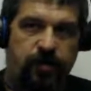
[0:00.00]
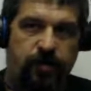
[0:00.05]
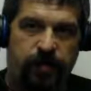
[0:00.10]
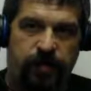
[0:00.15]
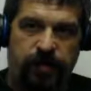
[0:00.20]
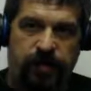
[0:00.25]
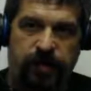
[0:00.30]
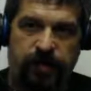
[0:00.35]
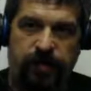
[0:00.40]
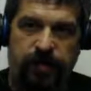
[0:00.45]

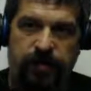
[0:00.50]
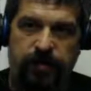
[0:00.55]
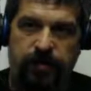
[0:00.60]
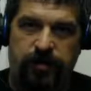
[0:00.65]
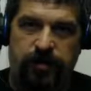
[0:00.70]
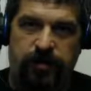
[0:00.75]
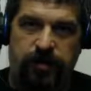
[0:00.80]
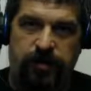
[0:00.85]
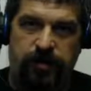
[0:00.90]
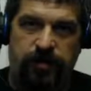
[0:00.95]
within
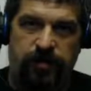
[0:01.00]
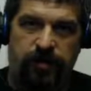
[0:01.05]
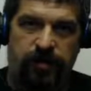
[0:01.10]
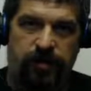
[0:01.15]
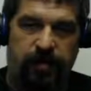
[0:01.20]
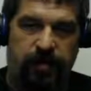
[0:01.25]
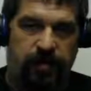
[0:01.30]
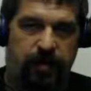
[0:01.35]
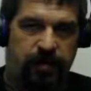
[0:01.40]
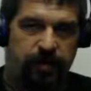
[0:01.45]
YouTube
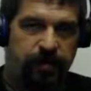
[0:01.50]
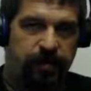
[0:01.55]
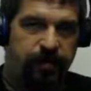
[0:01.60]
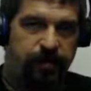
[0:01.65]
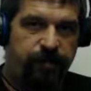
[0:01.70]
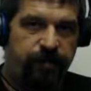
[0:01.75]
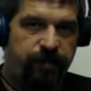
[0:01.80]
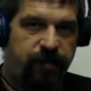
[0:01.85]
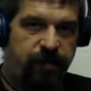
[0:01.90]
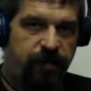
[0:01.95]

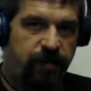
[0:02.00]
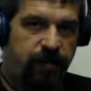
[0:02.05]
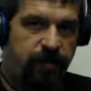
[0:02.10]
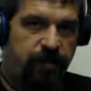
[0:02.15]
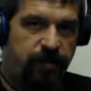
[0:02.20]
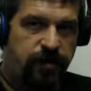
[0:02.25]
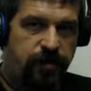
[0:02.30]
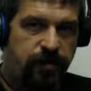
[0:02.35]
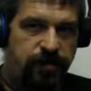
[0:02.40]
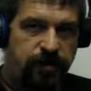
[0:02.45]
via
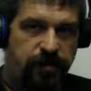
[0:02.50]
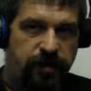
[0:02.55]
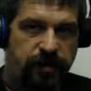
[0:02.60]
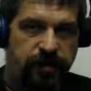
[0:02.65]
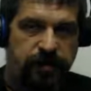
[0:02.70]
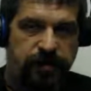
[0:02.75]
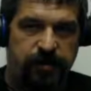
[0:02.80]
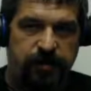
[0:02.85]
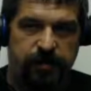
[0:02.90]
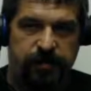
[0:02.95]
YouTube
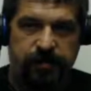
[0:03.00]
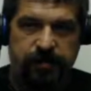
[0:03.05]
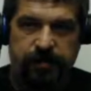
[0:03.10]
search.